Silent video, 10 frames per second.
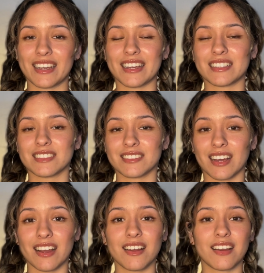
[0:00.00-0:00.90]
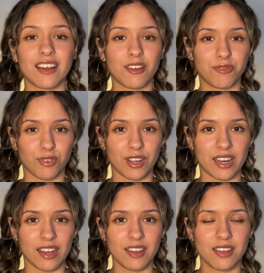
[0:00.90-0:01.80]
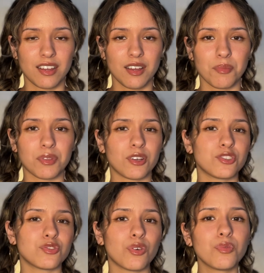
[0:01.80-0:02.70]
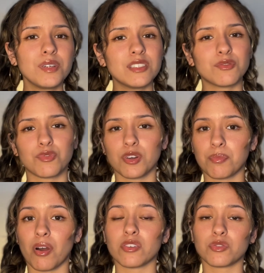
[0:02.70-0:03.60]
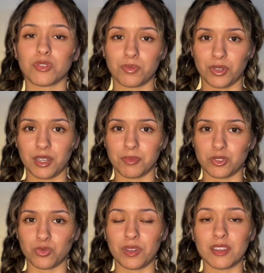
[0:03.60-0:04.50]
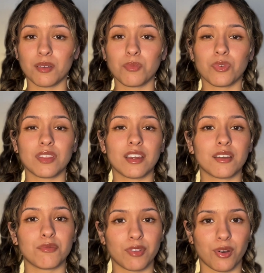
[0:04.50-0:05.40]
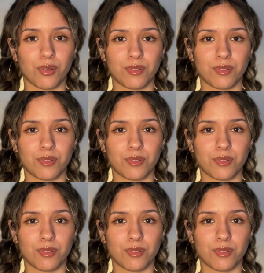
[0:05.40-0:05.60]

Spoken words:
está afuera, but there's no reason for a pause or a break between them when they can flow.